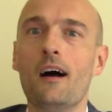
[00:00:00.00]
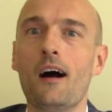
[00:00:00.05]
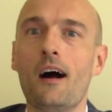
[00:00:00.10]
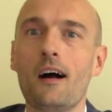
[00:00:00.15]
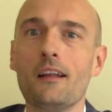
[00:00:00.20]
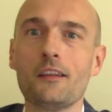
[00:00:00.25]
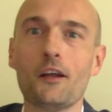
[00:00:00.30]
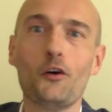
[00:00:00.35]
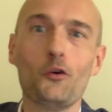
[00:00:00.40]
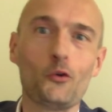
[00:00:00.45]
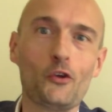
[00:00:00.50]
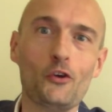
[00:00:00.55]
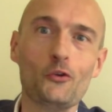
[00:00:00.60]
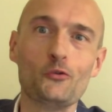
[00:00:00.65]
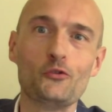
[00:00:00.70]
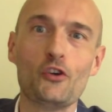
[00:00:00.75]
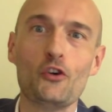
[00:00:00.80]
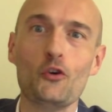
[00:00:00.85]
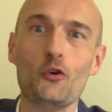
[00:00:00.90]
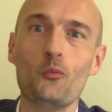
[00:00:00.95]
Hello
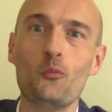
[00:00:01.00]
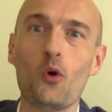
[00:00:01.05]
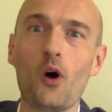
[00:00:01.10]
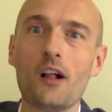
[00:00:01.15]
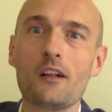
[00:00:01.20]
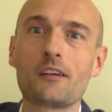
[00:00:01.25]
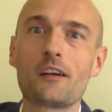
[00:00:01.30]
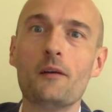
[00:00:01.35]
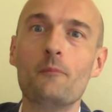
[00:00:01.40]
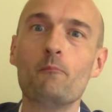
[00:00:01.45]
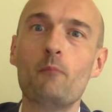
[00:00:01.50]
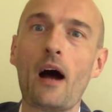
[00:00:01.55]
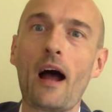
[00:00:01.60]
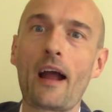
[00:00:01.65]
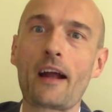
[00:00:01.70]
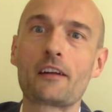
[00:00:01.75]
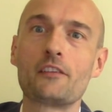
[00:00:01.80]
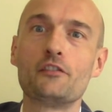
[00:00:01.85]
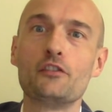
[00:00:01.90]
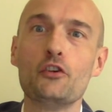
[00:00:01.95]
YouTube, welcome
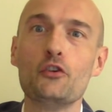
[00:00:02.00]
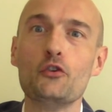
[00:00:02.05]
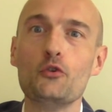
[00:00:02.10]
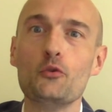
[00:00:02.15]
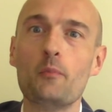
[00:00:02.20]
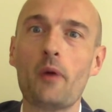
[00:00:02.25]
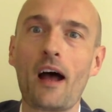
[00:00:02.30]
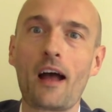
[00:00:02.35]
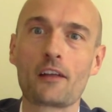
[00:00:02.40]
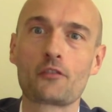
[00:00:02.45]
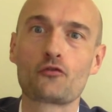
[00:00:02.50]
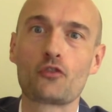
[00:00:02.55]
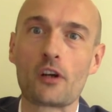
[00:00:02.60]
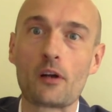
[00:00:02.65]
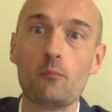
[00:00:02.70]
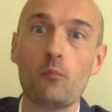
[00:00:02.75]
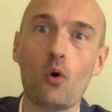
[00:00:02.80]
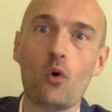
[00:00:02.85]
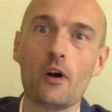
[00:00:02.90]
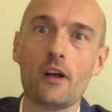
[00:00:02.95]
back to
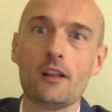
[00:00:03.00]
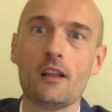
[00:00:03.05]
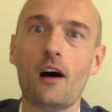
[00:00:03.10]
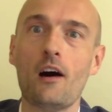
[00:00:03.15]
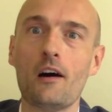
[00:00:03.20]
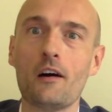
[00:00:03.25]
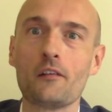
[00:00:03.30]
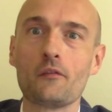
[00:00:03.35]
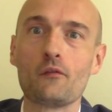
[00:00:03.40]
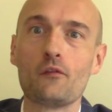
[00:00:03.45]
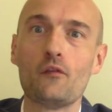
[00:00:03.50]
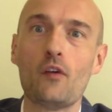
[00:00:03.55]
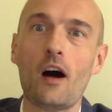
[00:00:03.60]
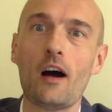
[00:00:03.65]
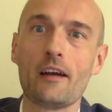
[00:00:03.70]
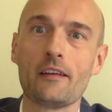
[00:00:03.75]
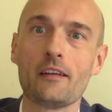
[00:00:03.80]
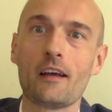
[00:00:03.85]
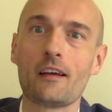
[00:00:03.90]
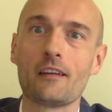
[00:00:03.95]
Patrick Boyle on
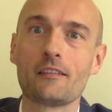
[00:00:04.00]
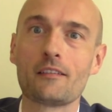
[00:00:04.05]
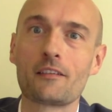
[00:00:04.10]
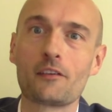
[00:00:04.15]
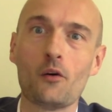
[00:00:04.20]
Finance.